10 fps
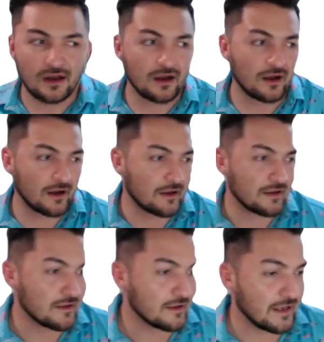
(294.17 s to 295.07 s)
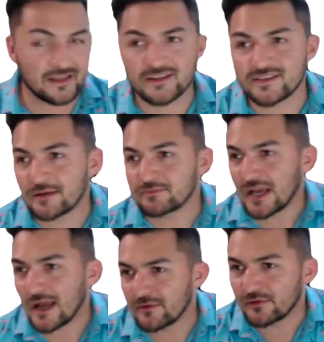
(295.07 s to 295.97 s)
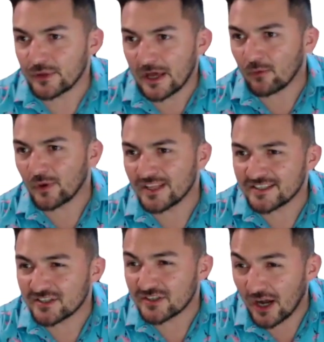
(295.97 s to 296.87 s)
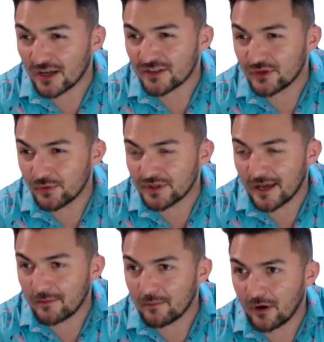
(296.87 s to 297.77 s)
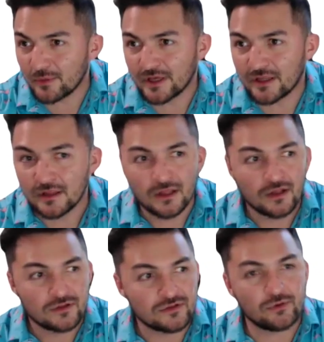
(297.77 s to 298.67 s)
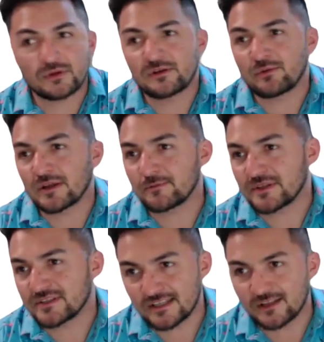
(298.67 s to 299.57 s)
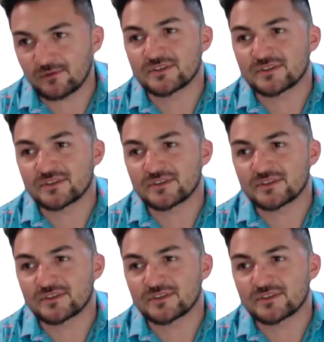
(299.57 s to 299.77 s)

And at the same time, if they're not willing to talk to you in that moment, Do you really want to be dealing